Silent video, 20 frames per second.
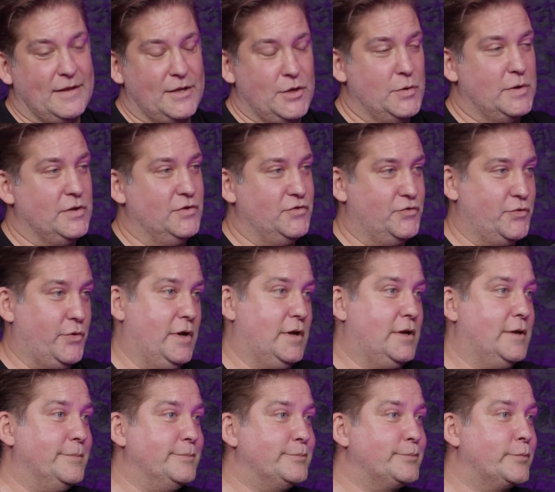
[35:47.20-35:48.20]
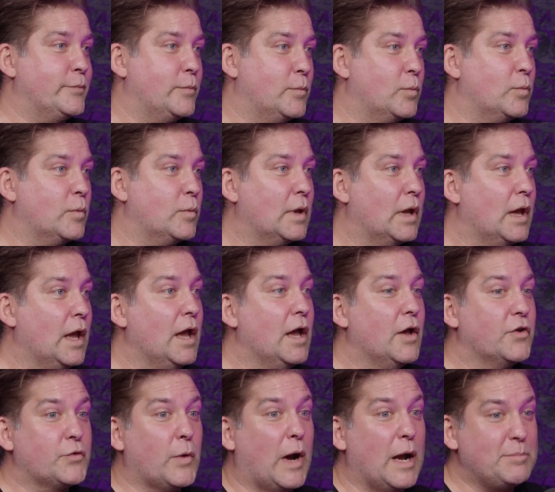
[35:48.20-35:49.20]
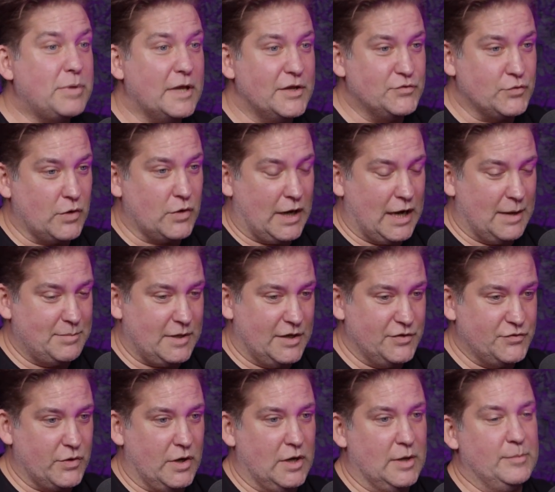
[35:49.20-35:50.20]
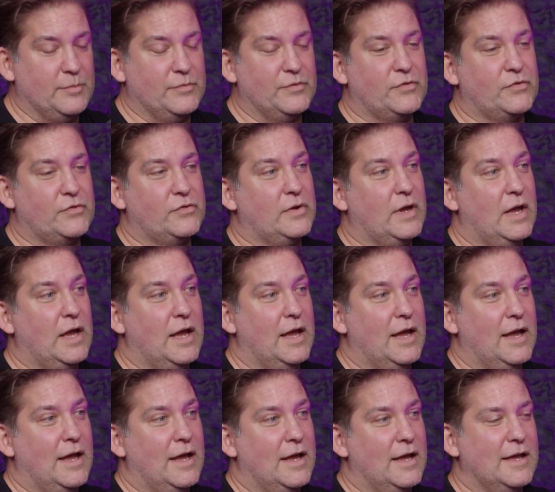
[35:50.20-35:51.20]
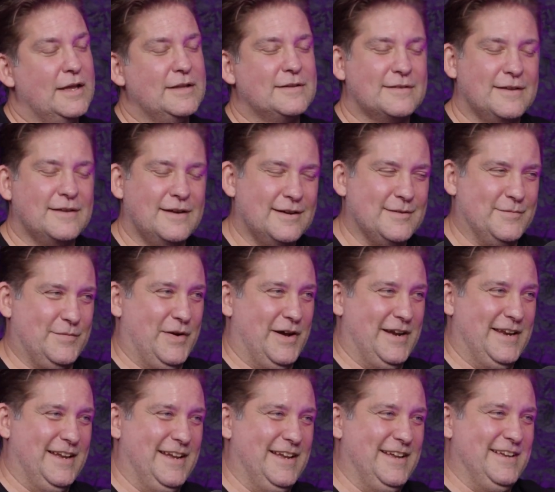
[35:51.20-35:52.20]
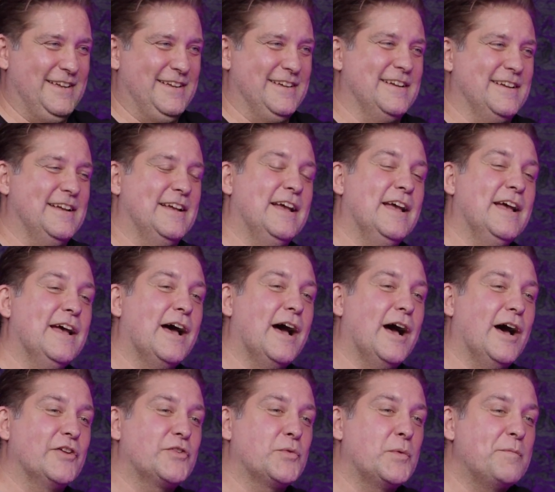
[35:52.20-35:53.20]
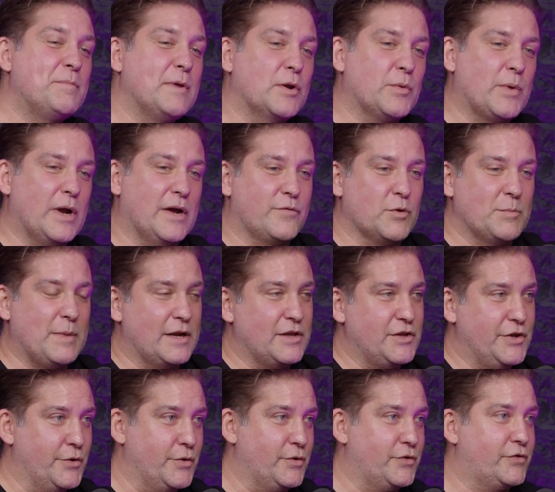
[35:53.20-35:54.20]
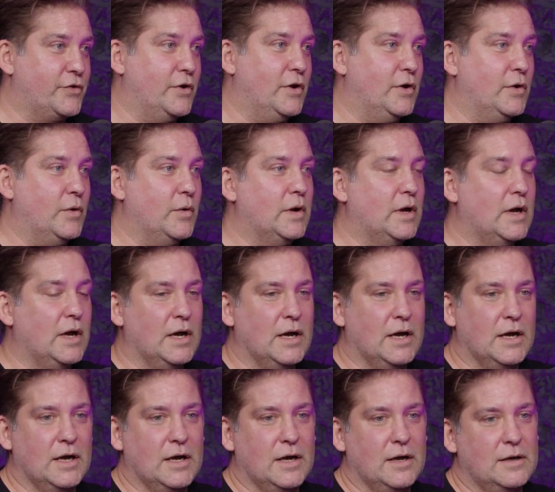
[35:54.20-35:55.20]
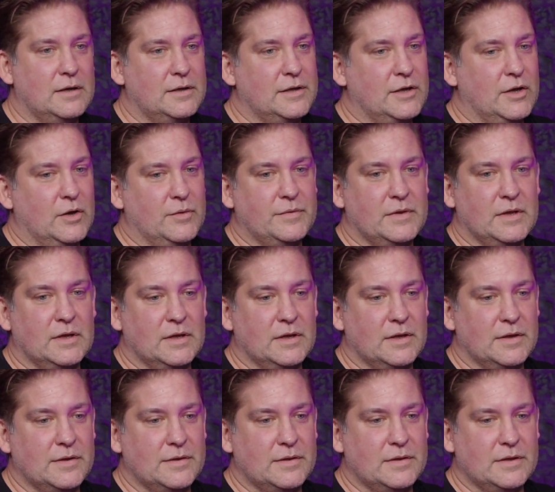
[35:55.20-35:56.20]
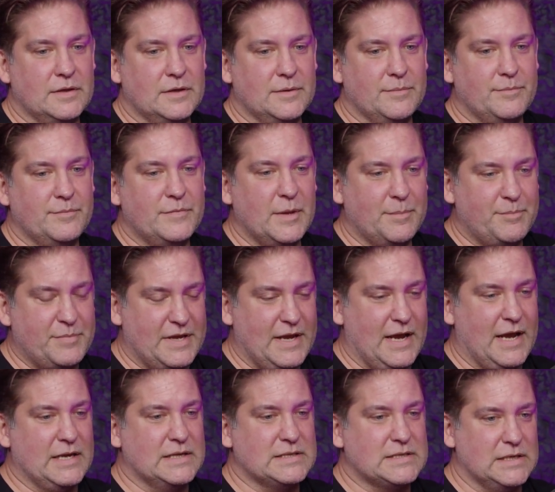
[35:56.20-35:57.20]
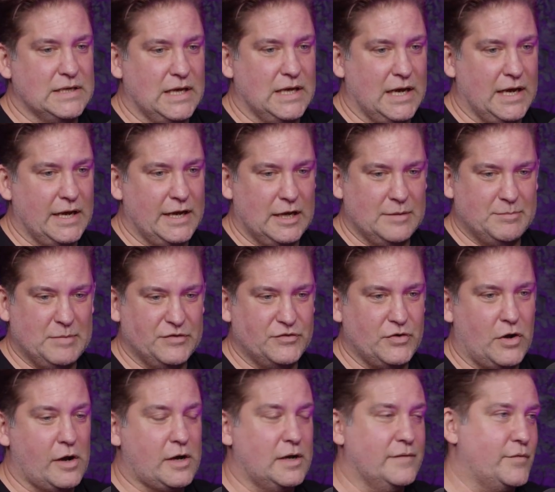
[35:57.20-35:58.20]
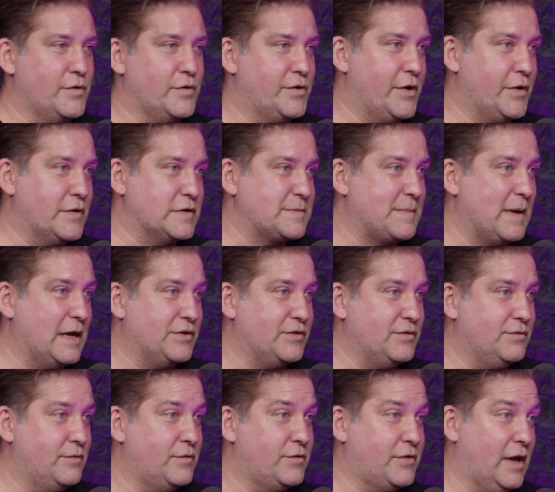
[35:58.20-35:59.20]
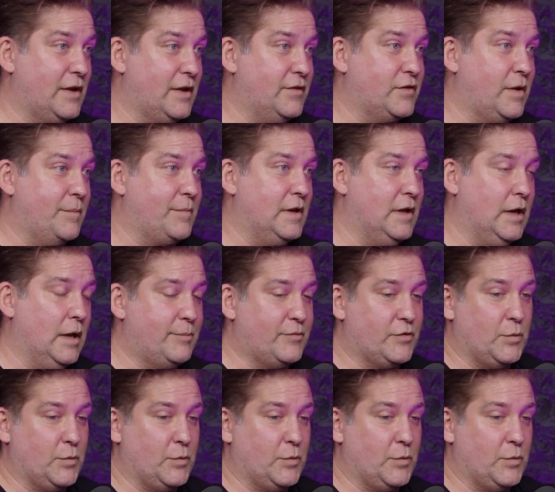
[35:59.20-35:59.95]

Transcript: that you can drink. So I play okay. drum. I play drum. Not funny, but okay. It's kind of funny. Okay. Uh, so we've been around for about a year or so. Uh, you know, the the the pianist and I had been talking for years about setting something up,